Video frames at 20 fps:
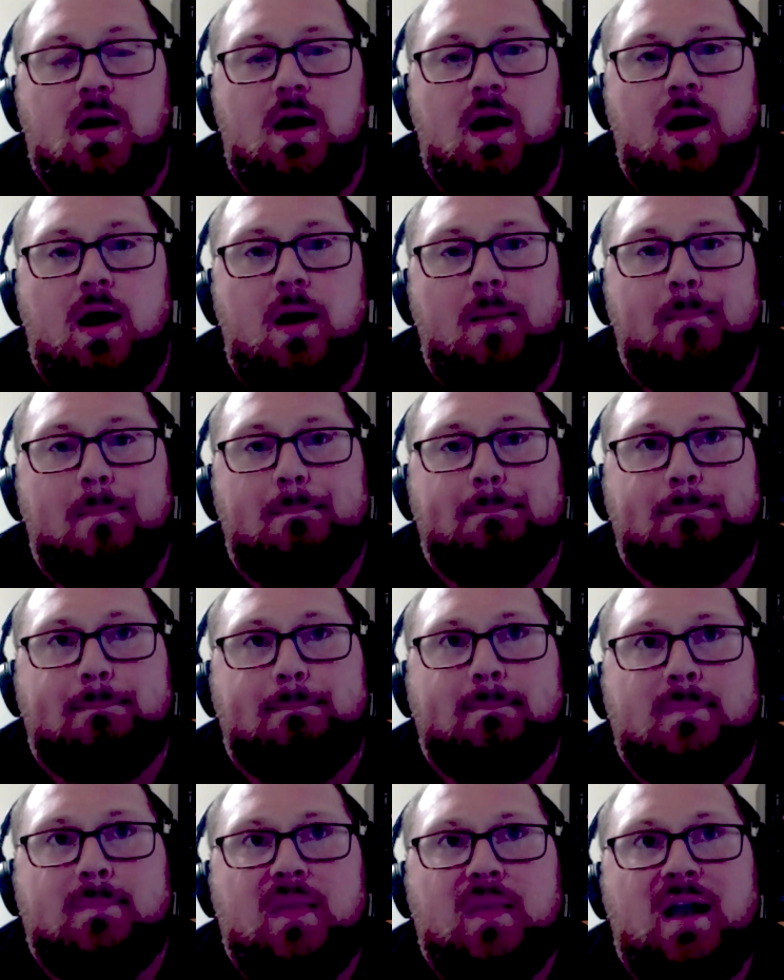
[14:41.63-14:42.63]
And
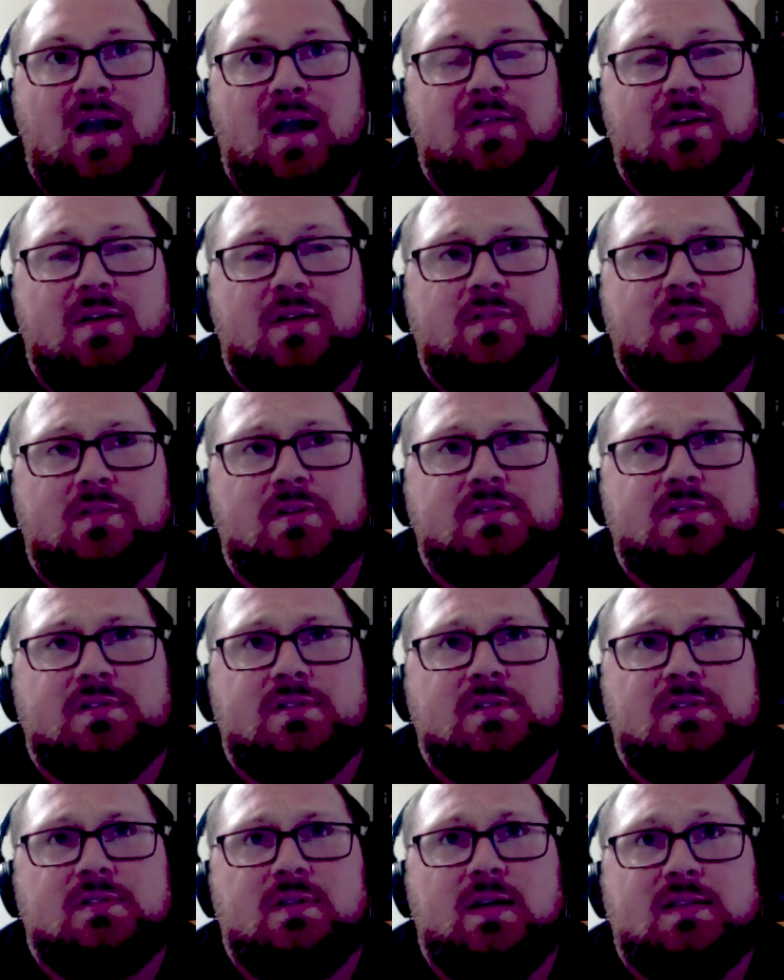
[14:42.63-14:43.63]
I think
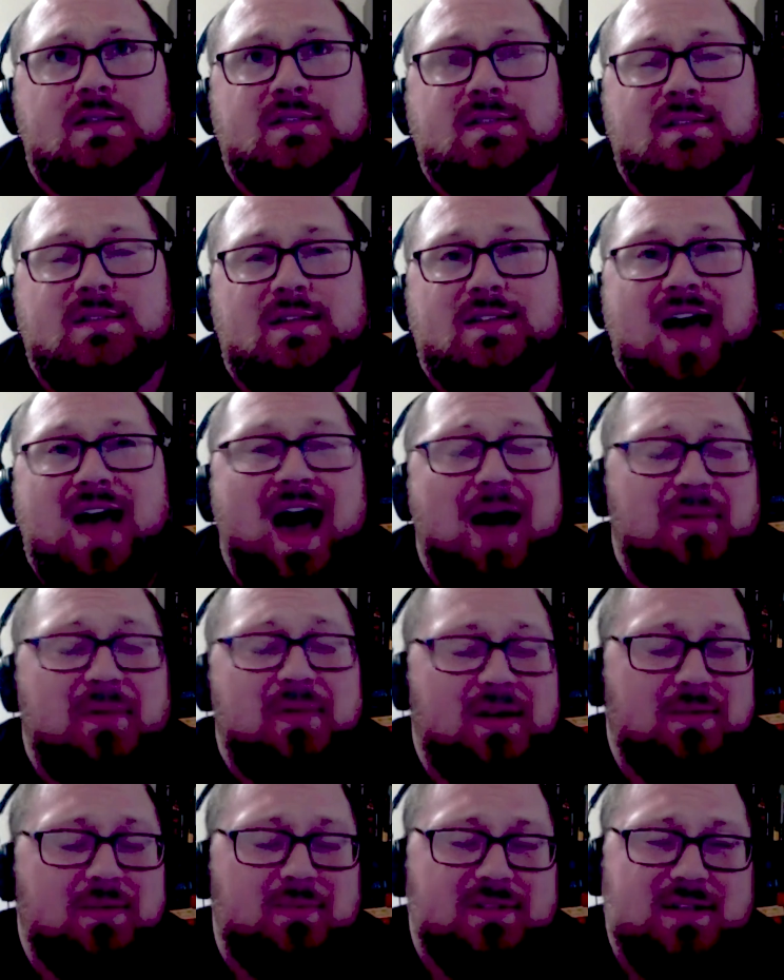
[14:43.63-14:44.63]
it's
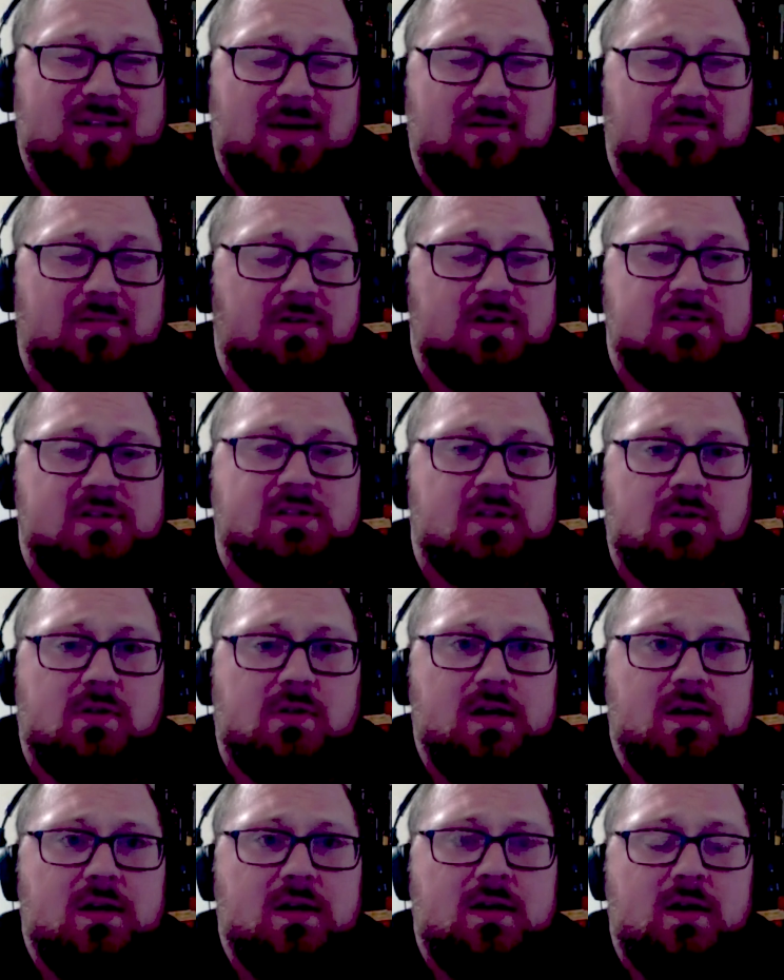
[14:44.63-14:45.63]
happening, but it's happening very
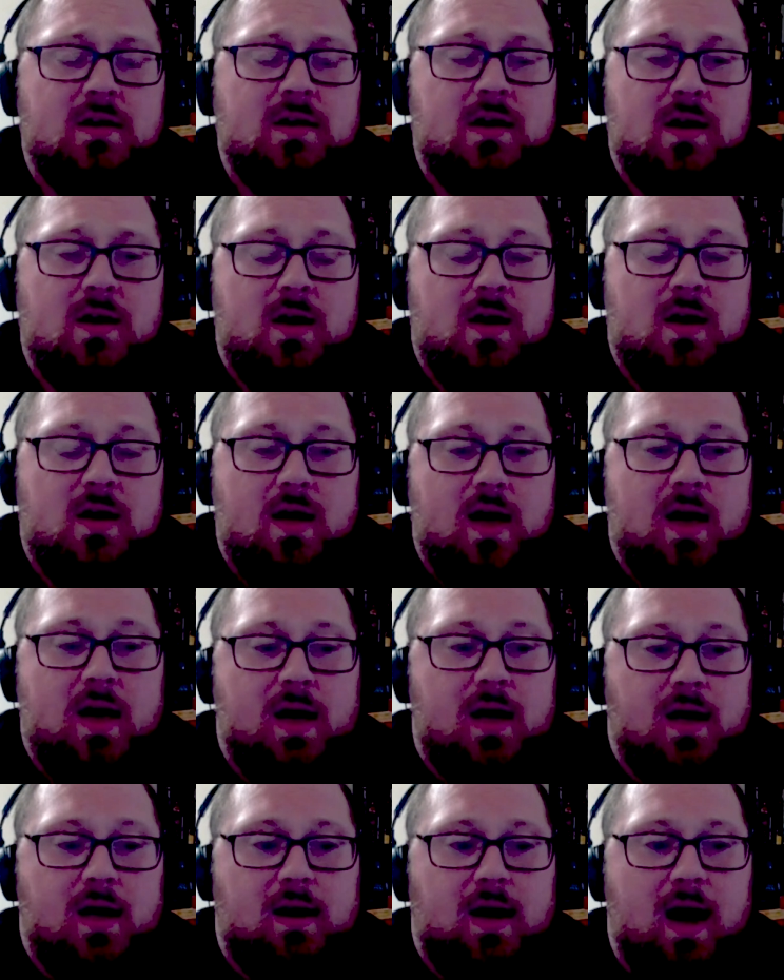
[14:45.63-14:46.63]
slowly.
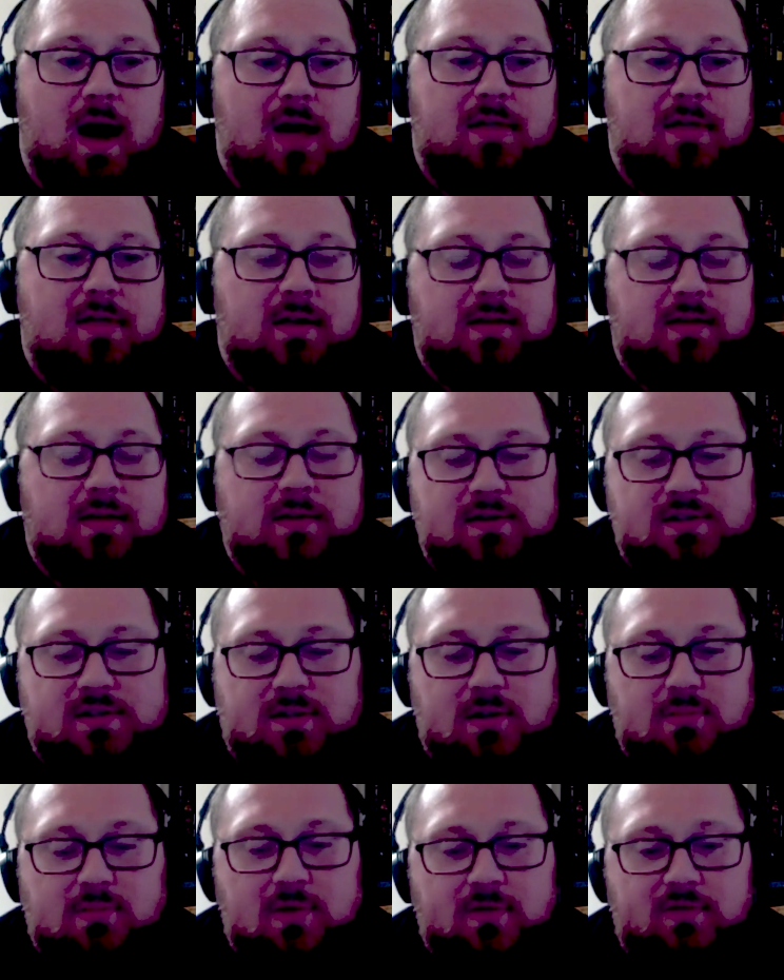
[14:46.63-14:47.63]
And I think that
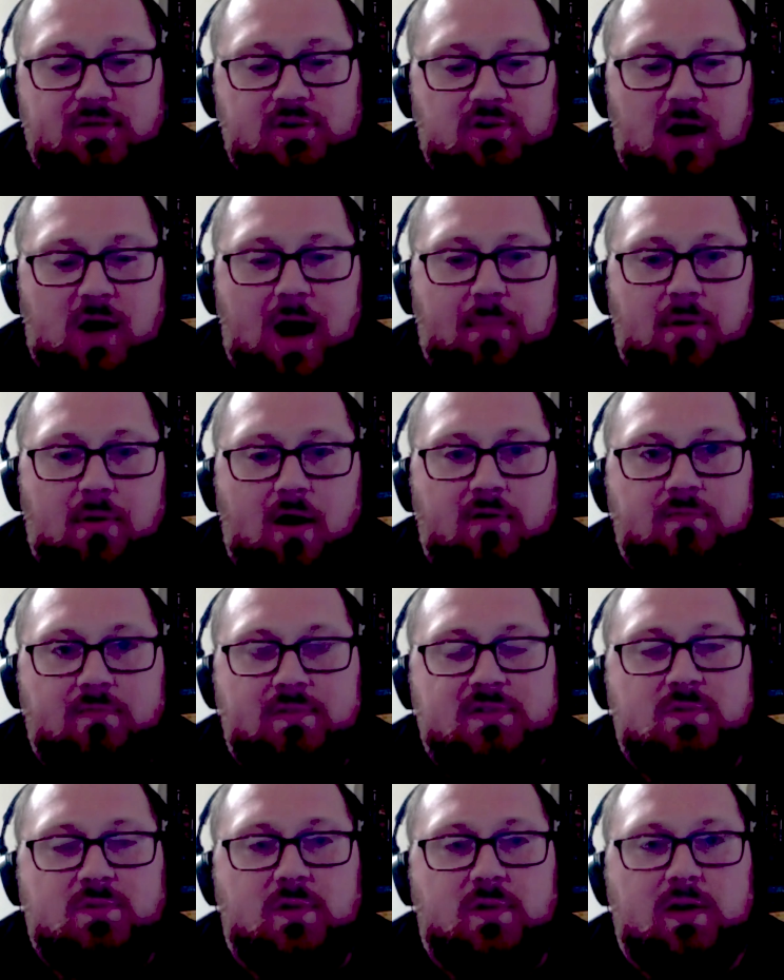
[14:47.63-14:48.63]
there's a little bit of a drop
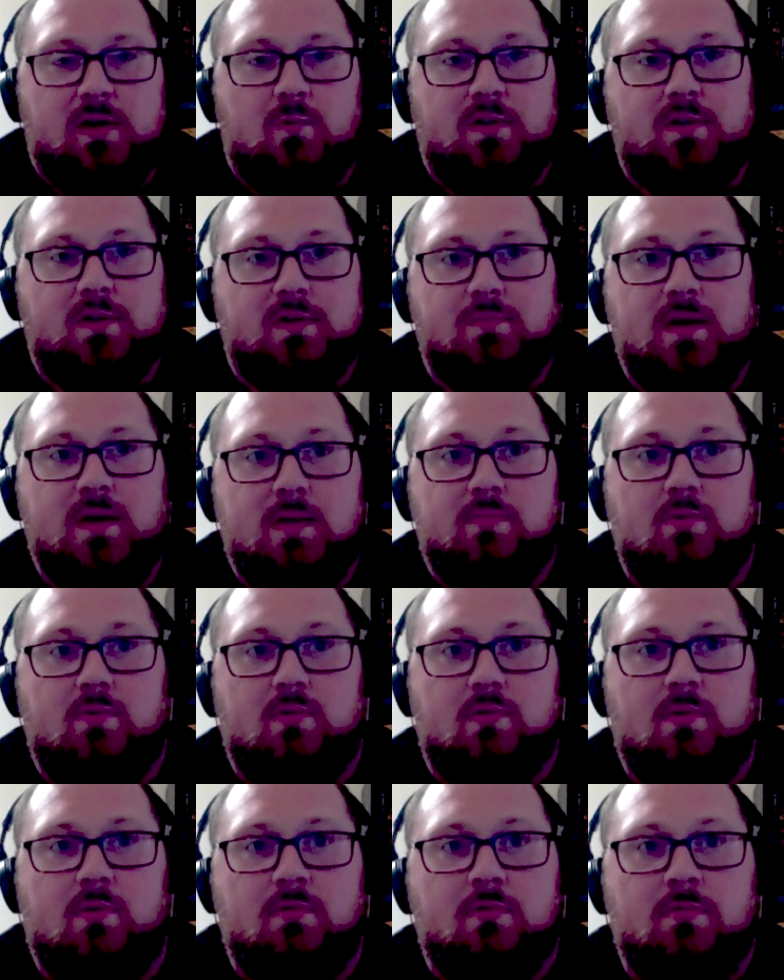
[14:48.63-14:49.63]
off between what the
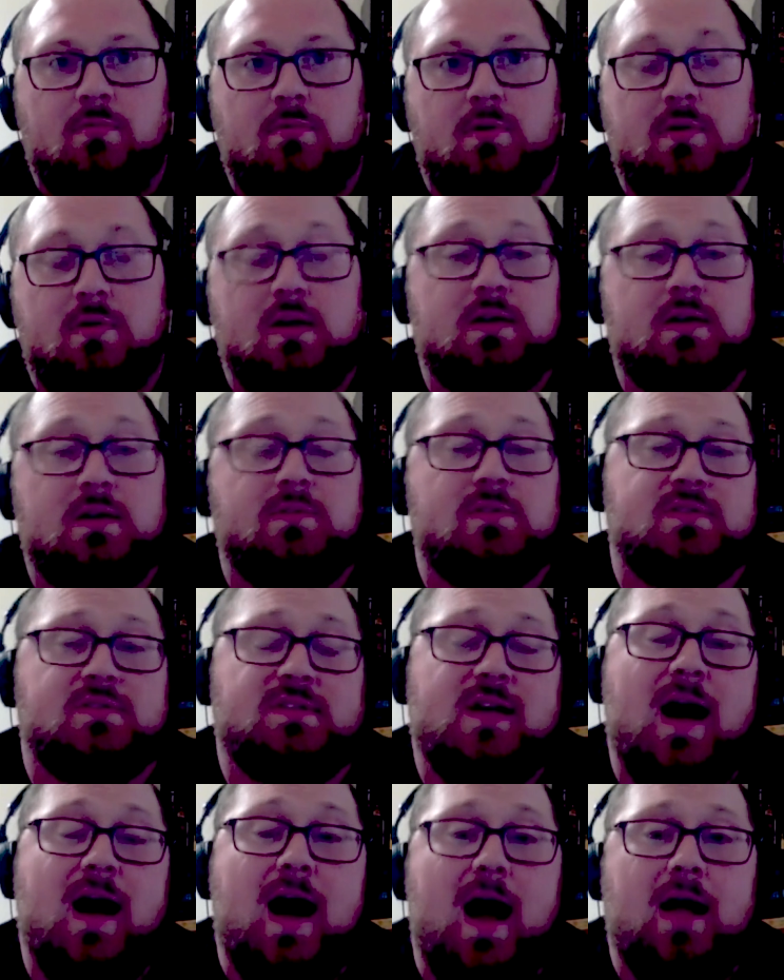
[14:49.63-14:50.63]
people or the
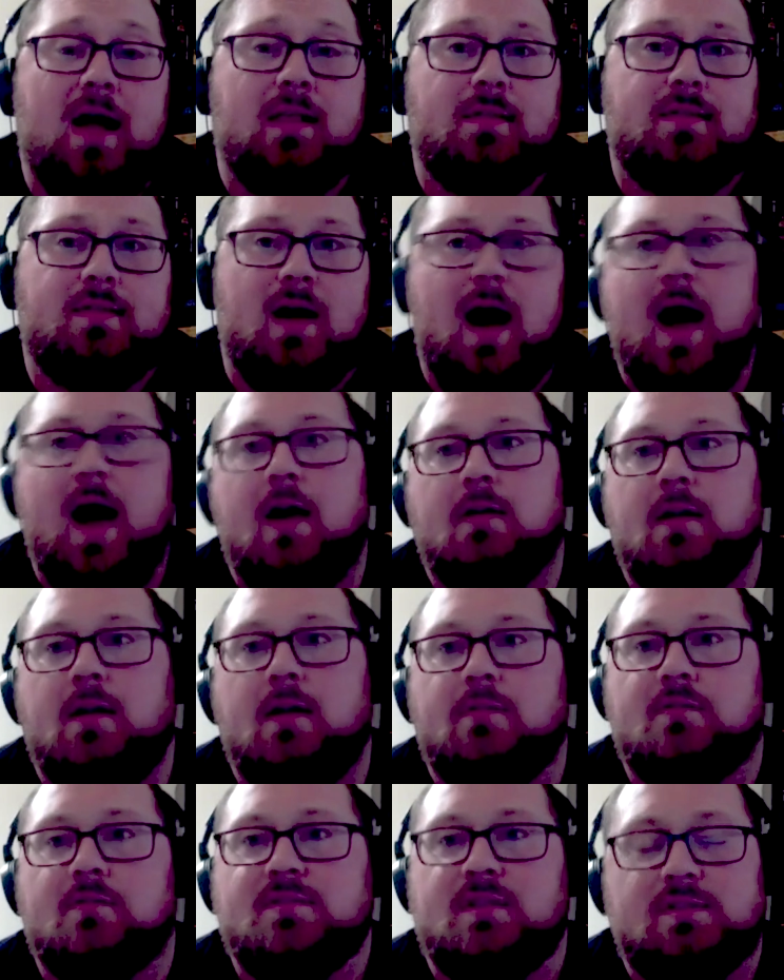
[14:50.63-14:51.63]
individuals at the higher
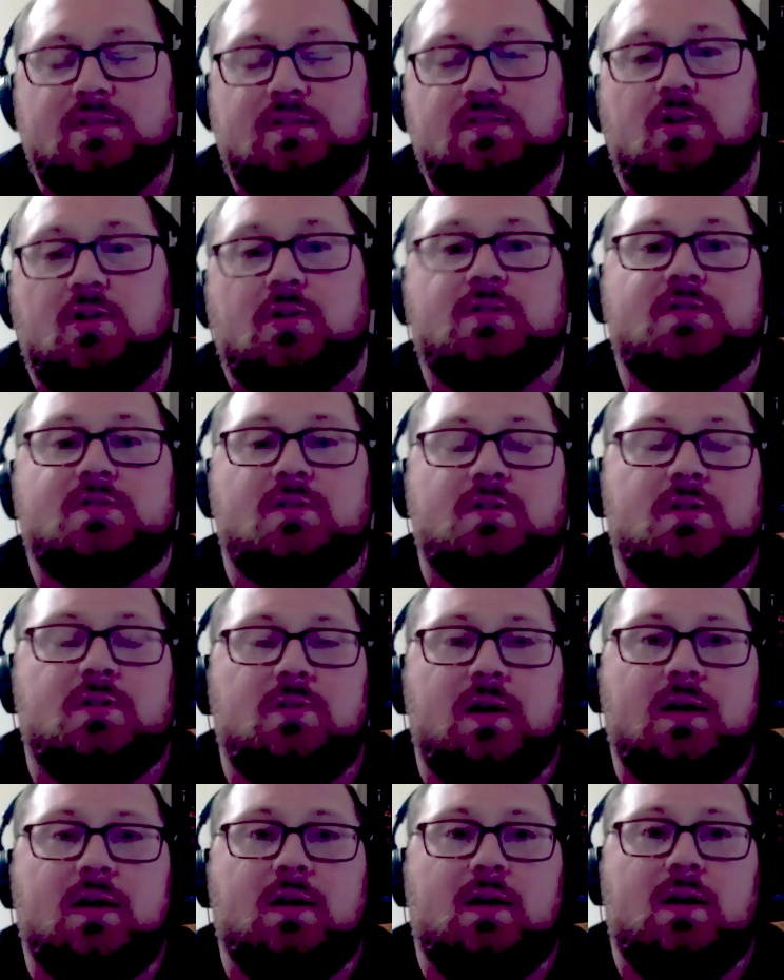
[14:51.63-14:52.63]
levels, like the Cirques, are
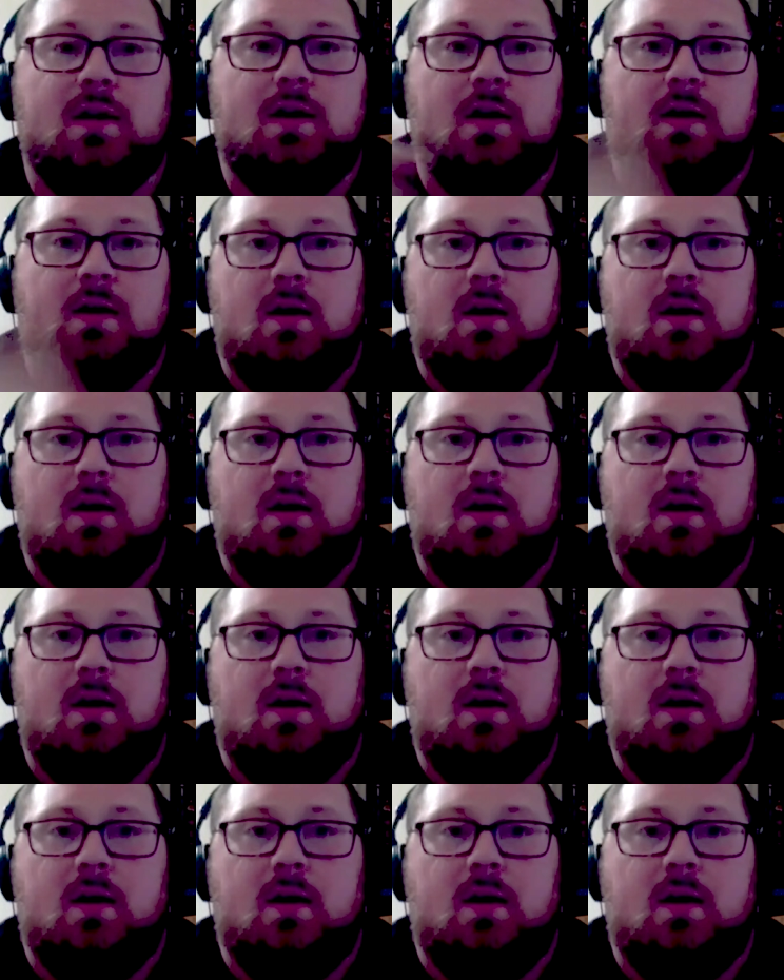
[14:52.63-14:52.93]
doing.